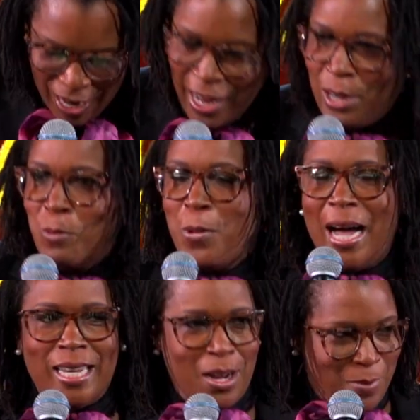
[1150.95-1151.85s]
And
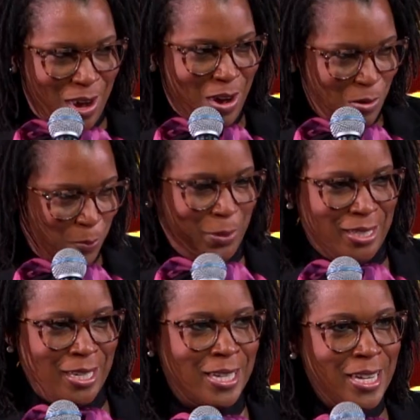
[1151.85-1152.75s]
while I'm
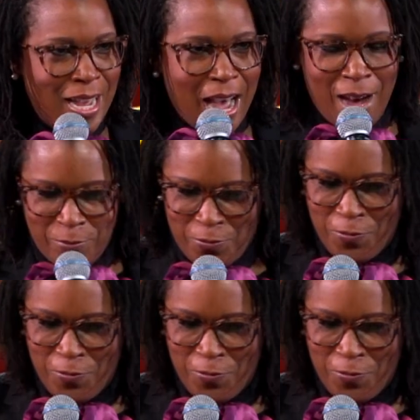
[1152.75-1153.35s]
hoping, I'm